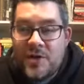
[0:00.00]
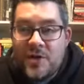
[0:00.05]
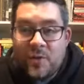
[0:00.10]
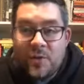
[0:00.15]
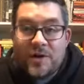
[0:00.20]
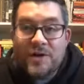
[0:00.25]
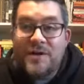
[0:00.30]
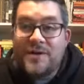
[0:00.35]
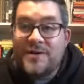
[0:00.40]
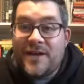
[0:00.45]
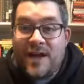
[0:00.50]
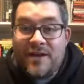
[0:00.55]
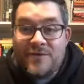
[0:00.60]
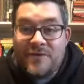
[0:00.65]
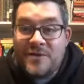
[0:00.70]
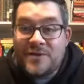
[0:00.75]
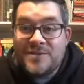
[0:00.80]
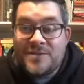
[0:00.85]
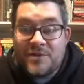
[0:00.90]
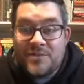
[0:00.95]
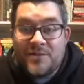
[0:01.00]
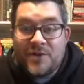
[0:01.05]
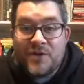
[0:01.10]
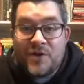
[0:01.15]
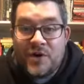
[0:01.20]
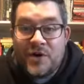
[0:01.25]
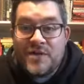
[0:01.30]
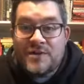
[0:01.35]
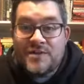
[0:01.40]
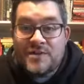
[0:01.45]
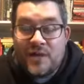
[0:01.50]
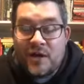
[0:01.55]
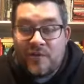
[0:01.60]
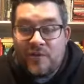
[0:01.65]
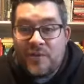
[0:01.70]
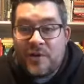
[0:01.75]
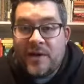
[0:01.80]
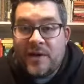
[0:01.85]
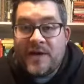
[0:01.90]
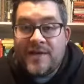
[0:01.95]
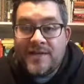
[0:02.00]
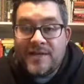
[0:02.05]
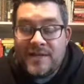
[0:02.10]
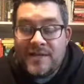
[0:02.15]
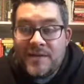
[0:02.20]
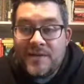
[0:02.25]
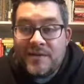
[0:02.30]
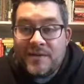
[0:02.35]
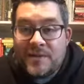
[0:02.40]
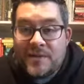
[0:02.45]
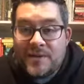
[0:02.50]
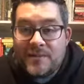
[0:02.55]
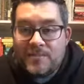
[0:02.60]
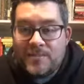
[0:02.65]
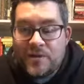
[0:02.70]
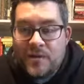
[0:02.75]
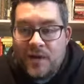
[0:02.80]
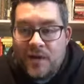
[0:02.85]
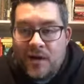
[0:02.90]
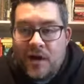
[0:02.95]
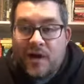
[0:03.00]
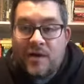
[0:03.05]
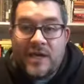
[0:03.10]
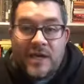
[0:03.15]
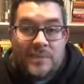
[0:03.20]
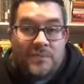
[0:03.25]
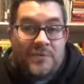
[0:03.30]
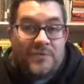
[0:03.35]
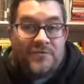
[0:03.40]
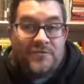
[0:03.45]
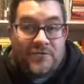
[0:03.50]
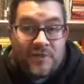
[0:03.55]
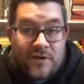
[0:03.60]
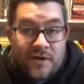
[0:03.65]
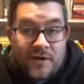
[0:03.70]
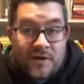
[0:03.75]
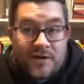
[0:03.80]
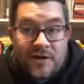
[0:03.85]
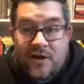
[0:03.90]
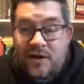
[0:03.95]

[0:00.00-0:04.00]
We're going to dive into some nerdy stuff, but ideally, I'll keep it fun.